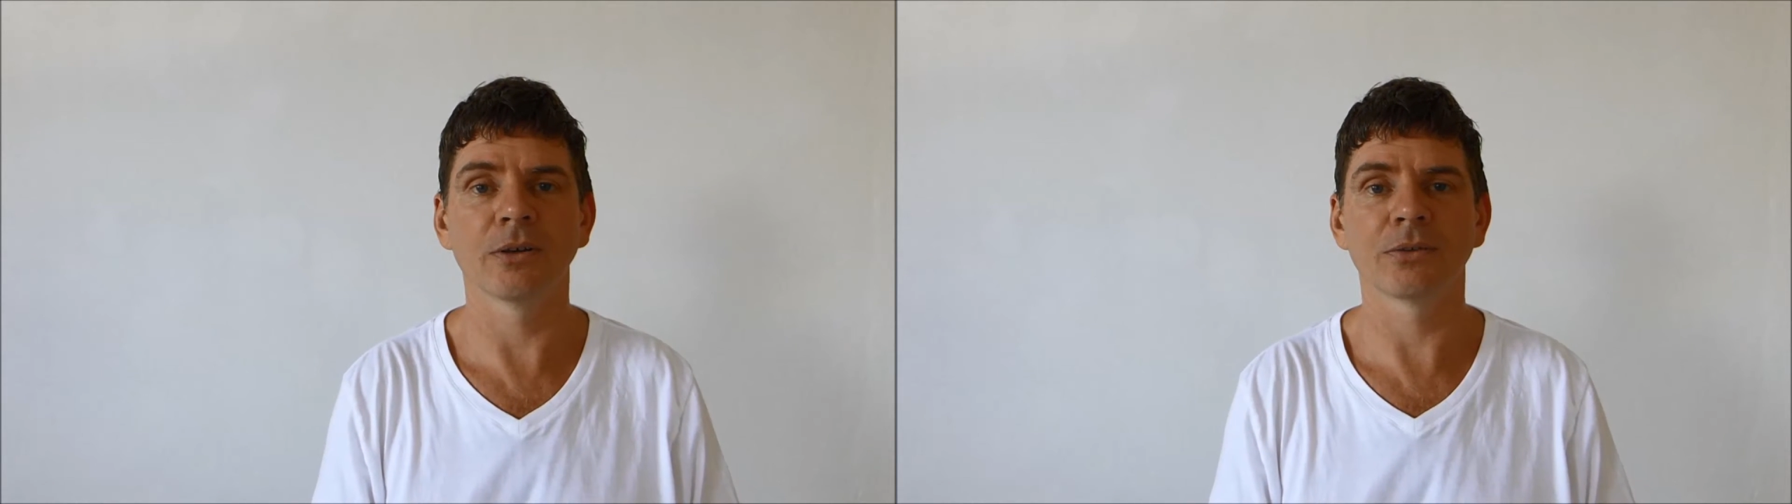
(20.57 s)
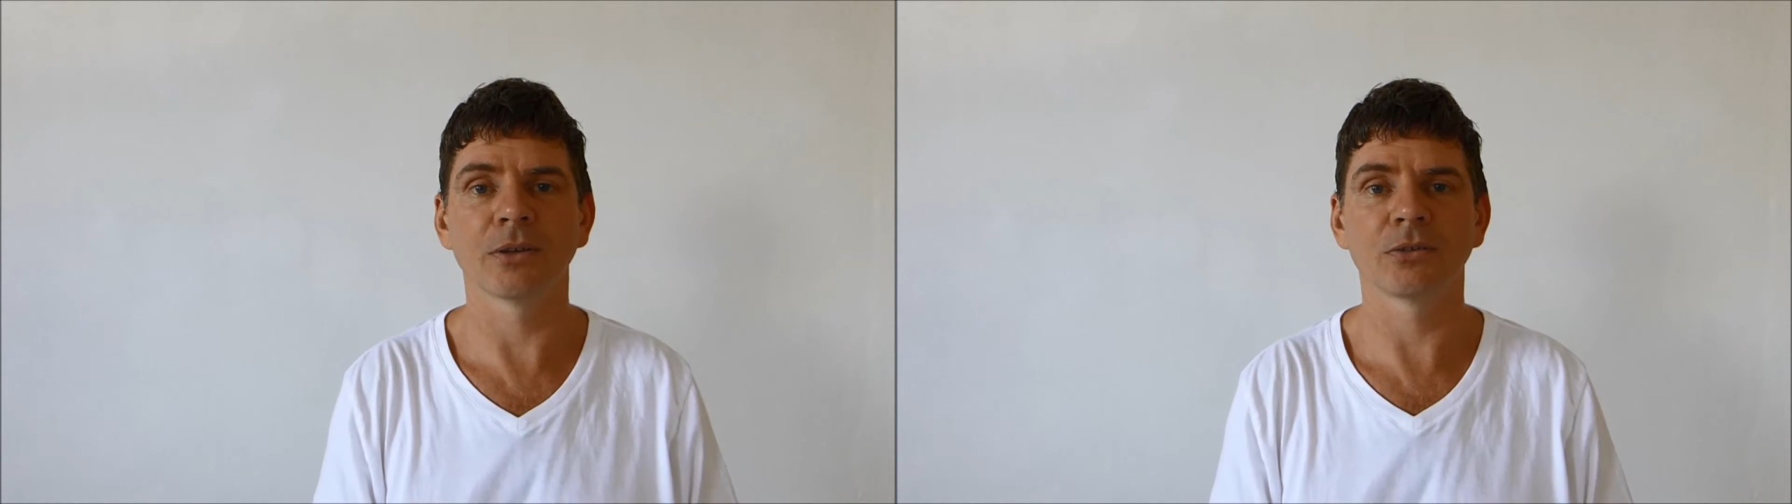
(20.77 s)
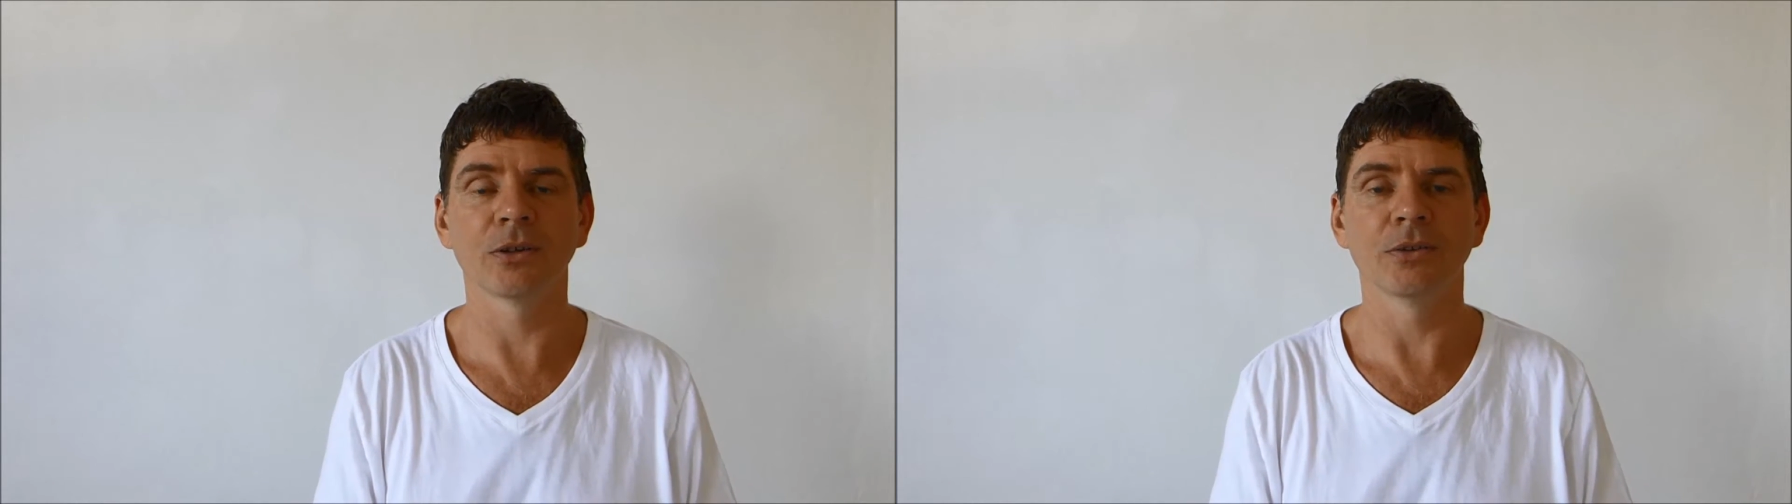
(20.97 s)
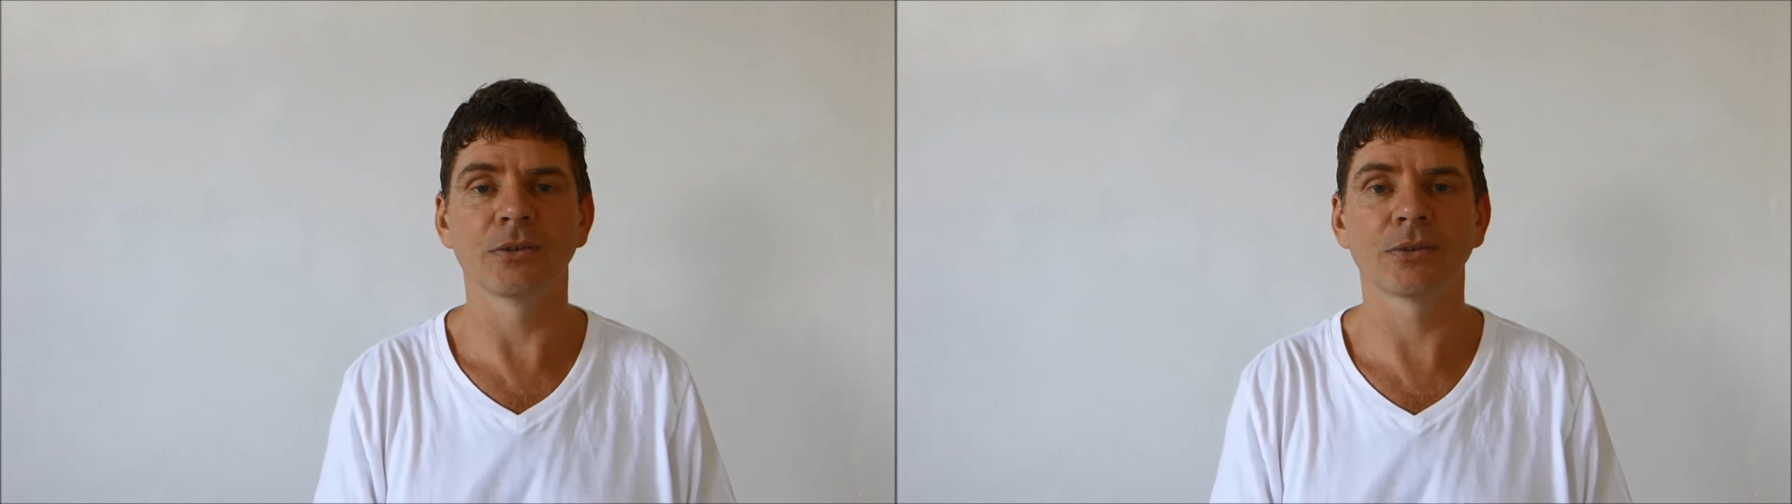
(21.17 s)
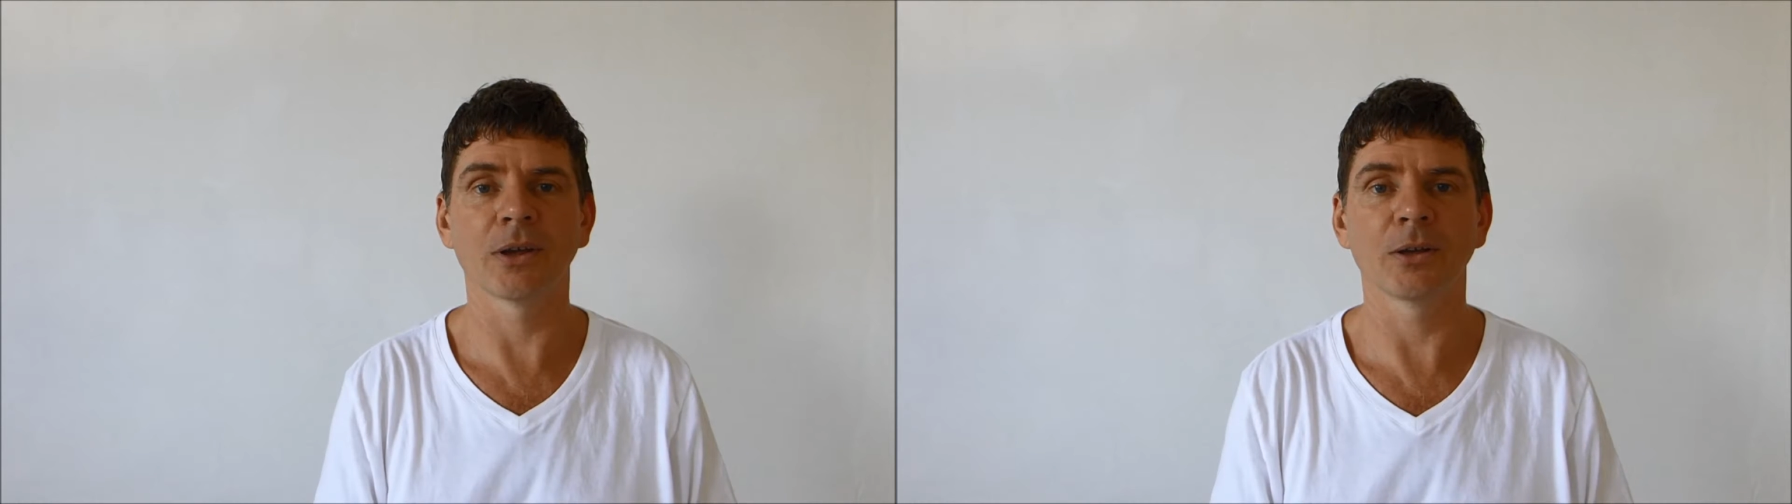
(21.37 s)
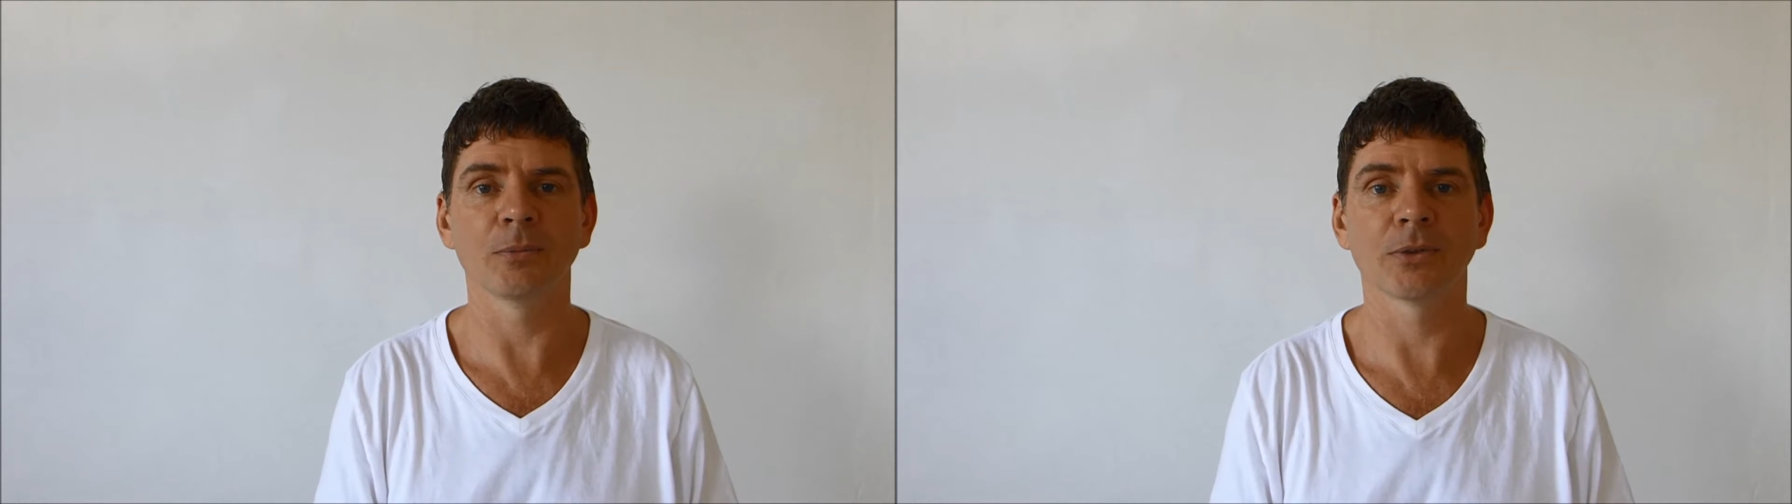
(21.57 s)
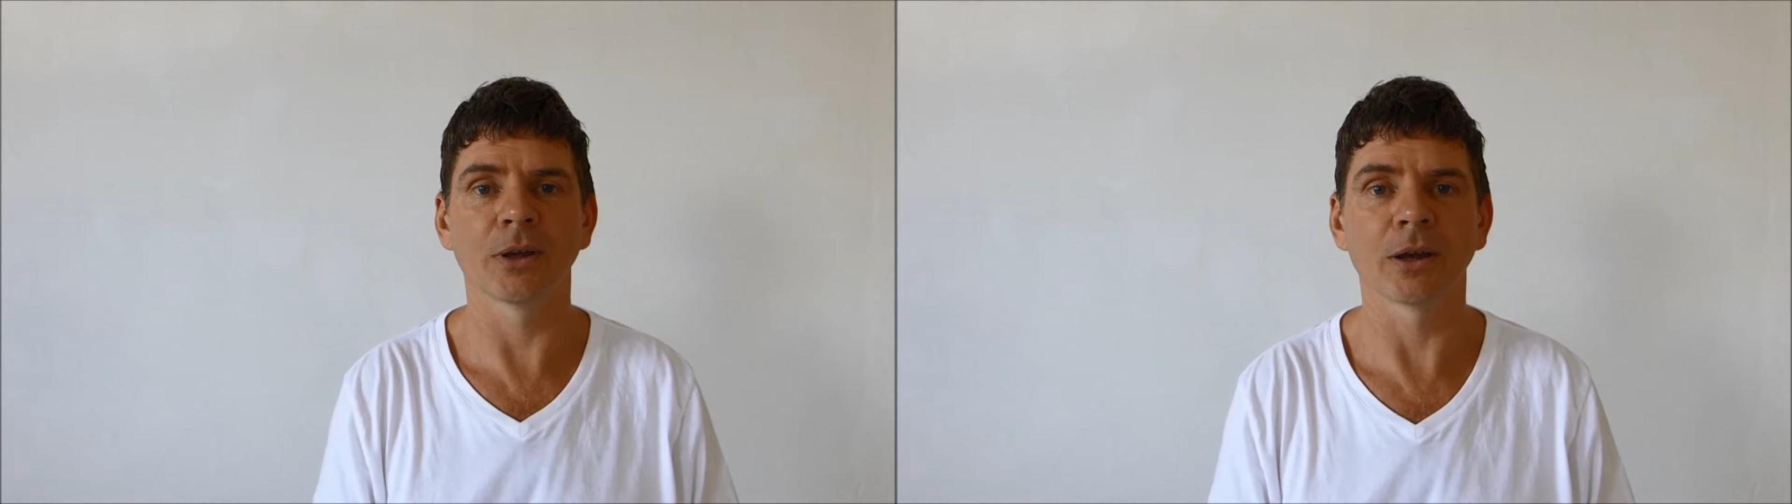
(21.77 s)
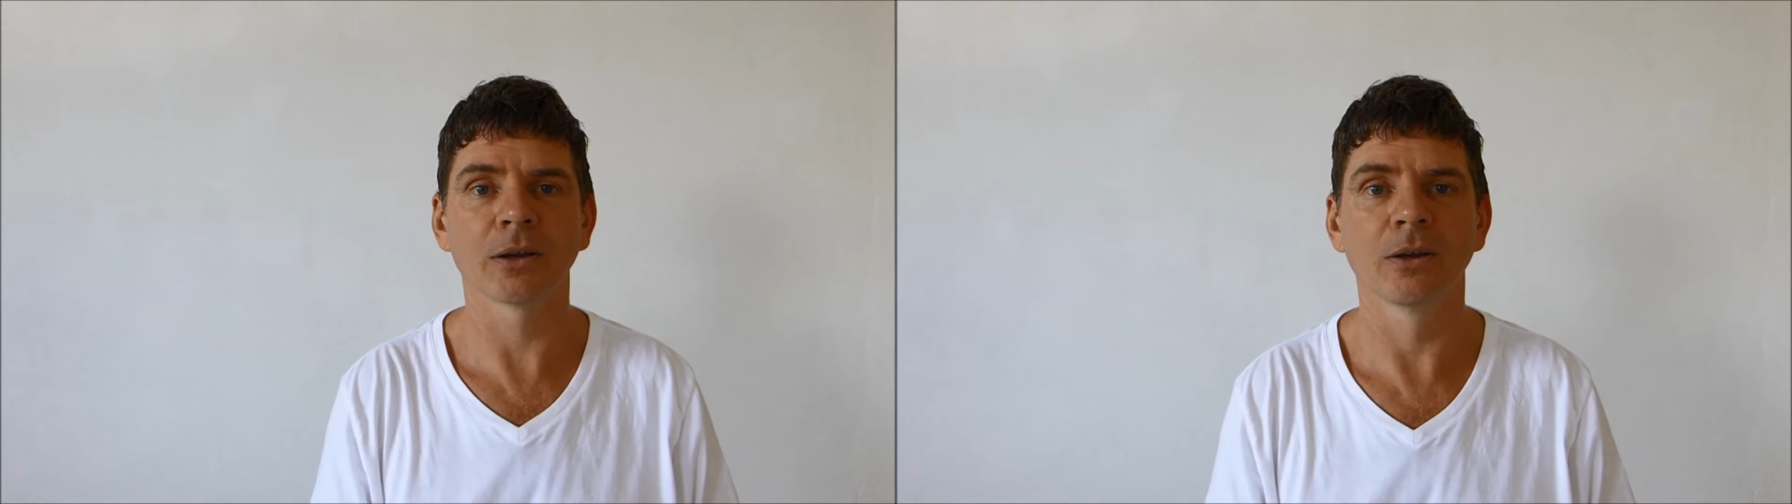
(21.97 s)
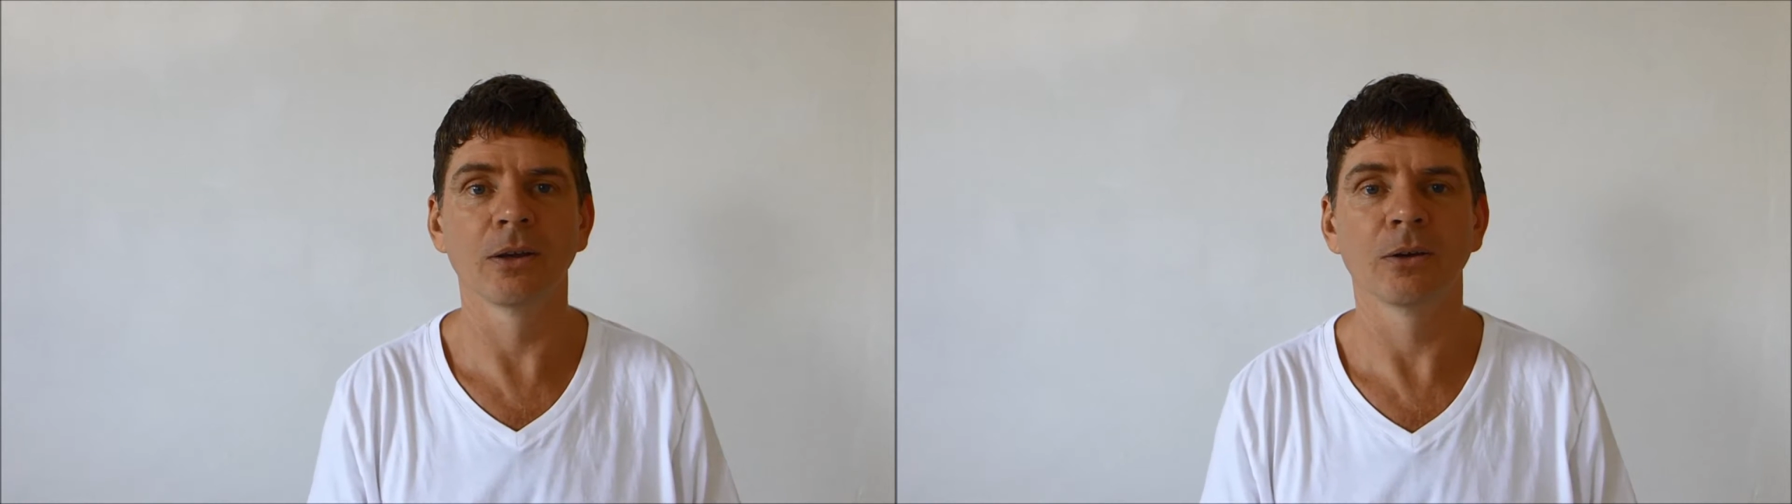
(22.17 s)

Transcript: essentially the same thing.